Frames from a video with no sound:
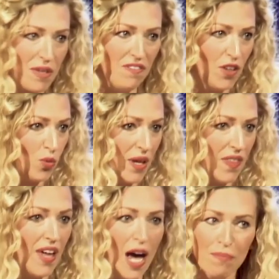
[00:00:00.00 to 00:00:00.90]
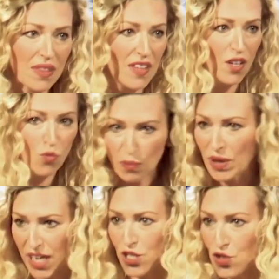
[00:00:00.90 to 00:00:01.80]
to be filled with empathy when
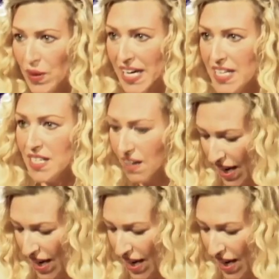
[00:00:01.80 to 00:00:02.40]
we are drained of